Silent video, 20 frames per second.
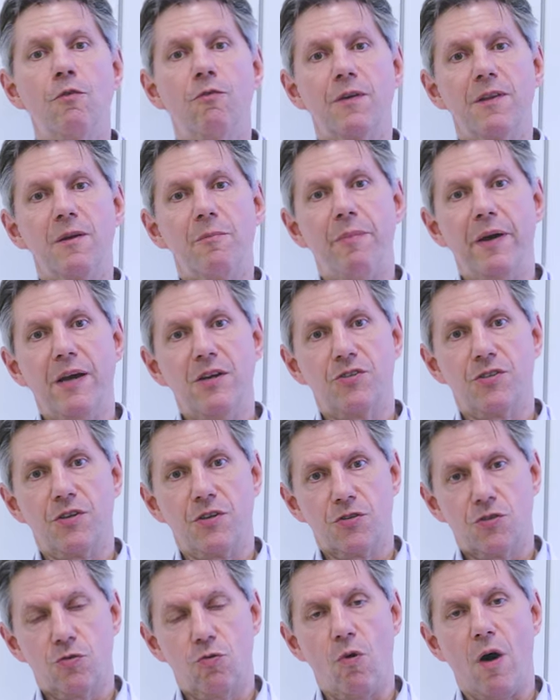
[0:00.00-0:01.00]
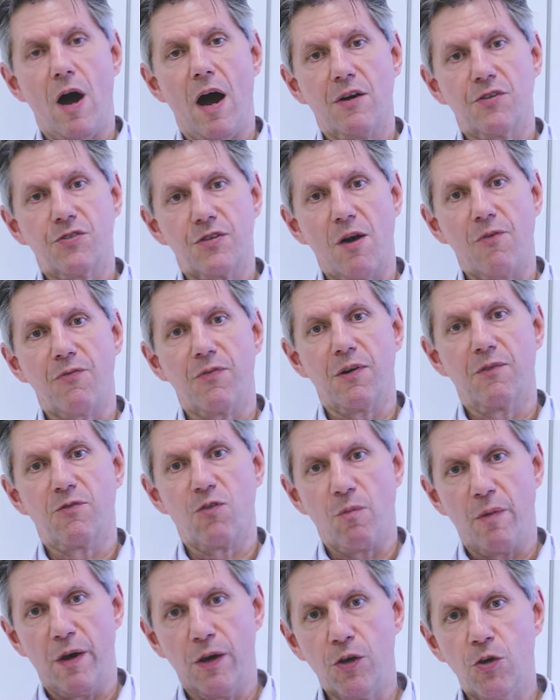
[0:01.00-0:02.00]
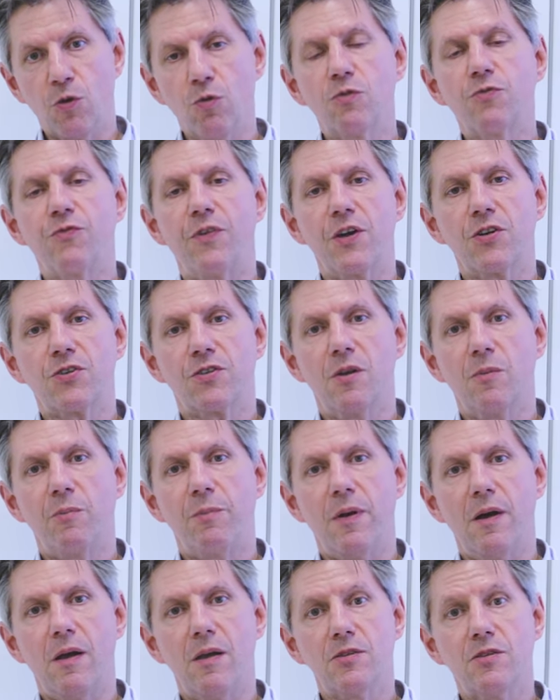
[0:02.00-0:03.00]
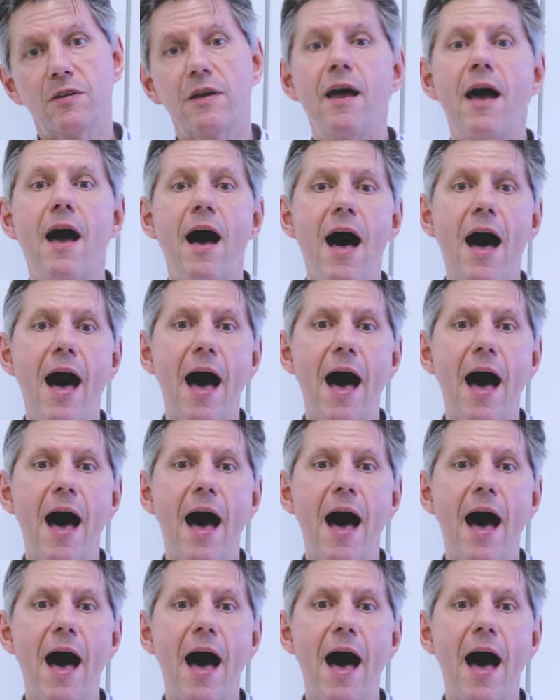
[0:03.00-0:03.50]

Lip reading: for the patients who are suffering from acute facial palsy